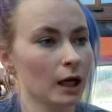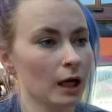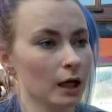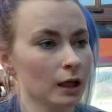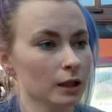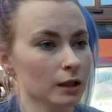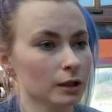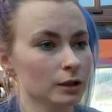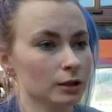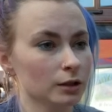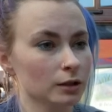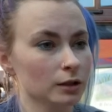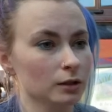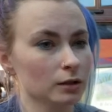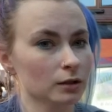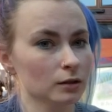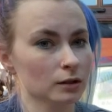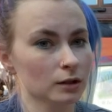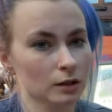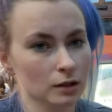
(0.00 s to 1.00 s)
and it
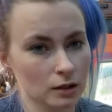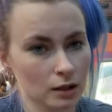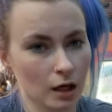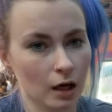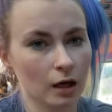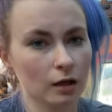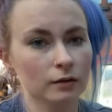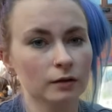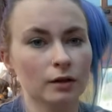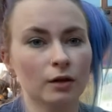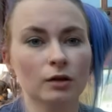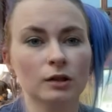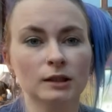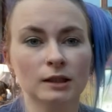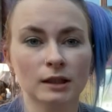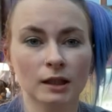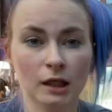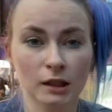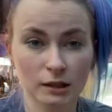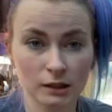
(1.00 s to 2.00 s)
doesn't start the
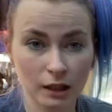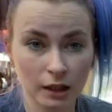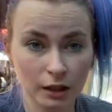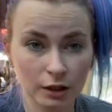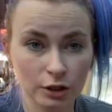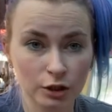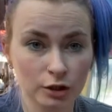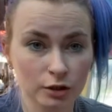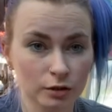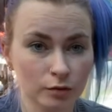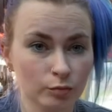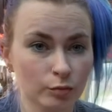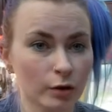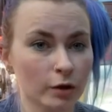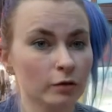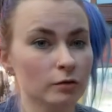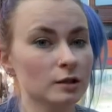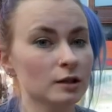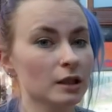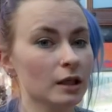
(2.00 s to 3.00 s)
oxidization
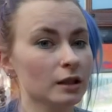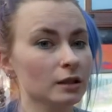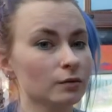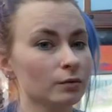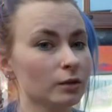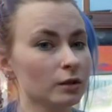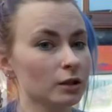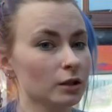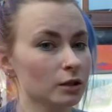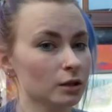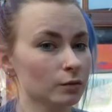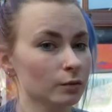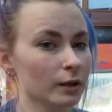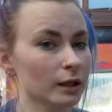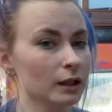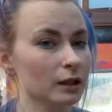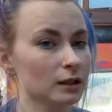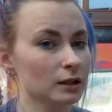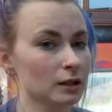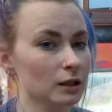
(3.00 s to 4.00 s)
process, which is
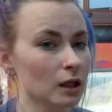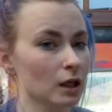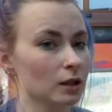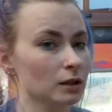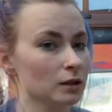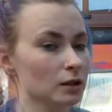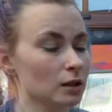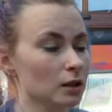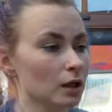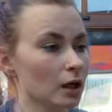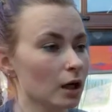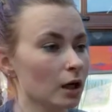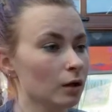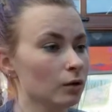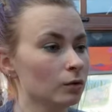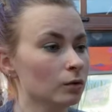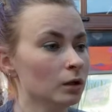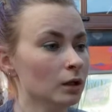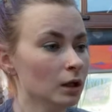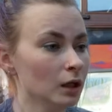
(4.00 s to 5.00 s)
when it starts to
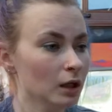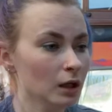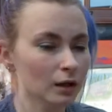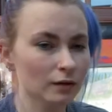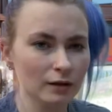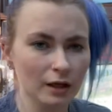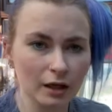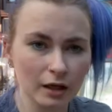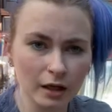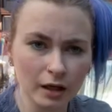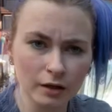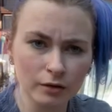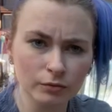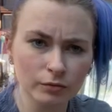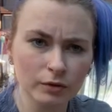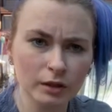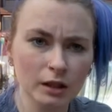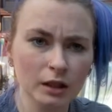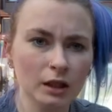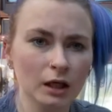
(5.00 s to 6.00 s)
go that kind of
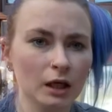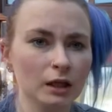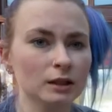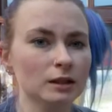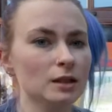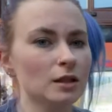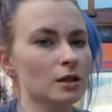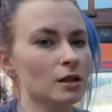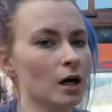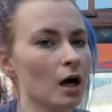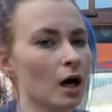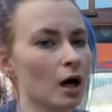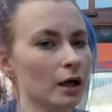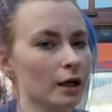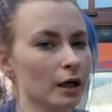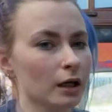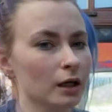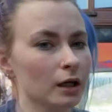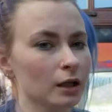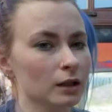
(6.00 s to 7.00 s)
really nice dark
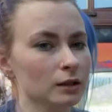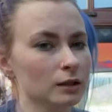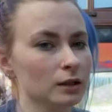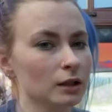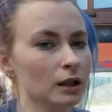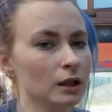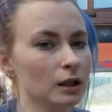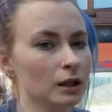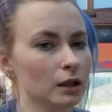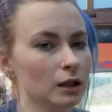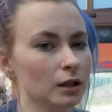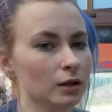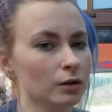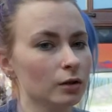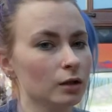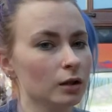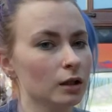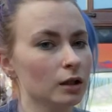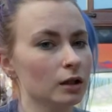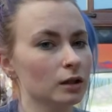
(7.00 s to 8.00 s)
antique-y
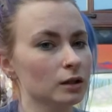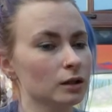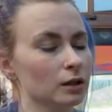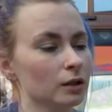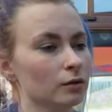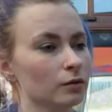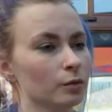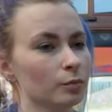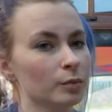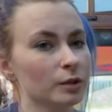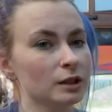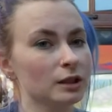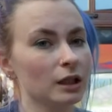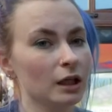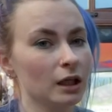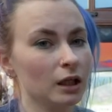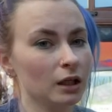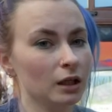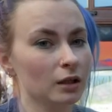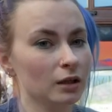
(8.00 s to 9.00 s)
colour, so the
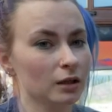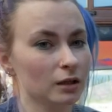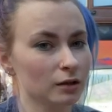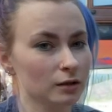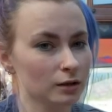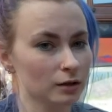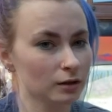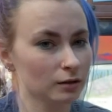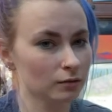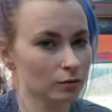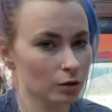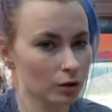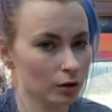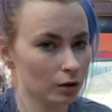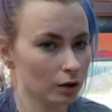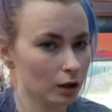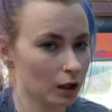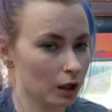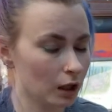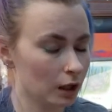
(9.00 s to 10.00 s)
patinaed
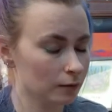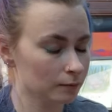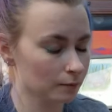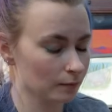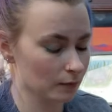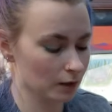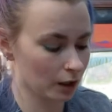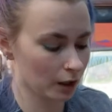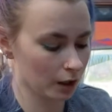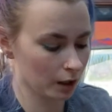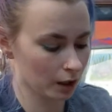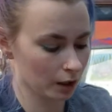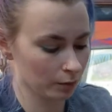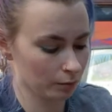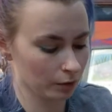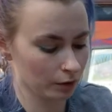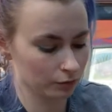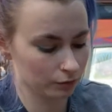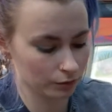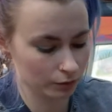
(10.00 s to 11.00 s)
colour.
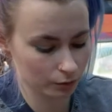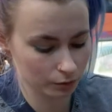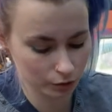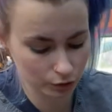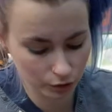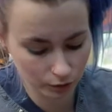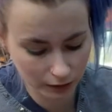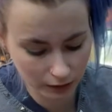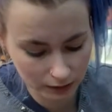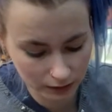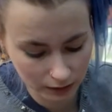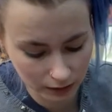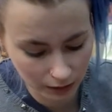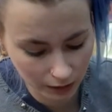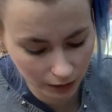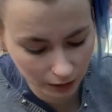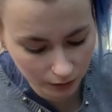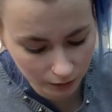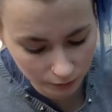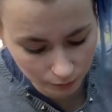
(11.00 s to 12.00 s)
If you were treating
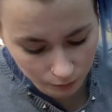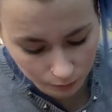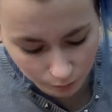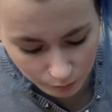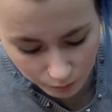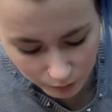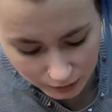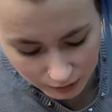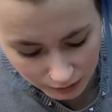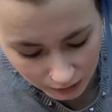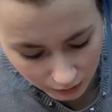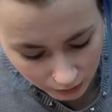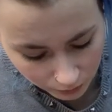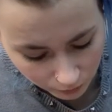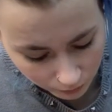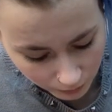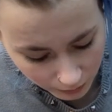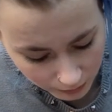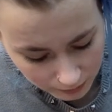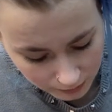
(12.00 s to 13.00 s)
it, you would
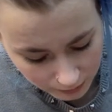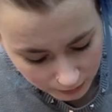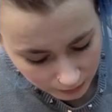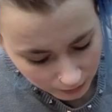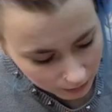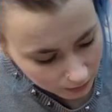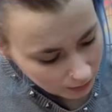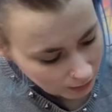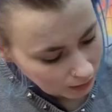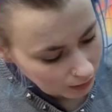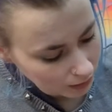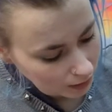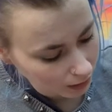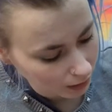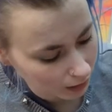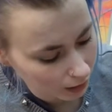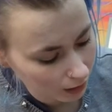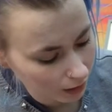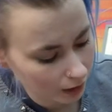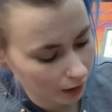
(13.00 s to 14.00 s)
patina it
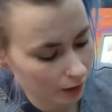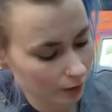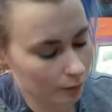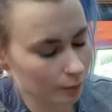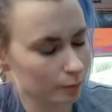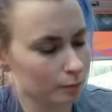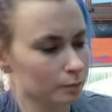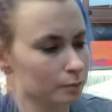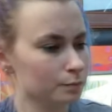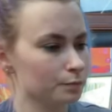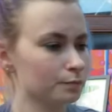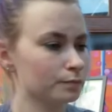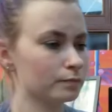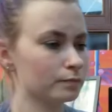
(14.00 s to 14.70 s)
in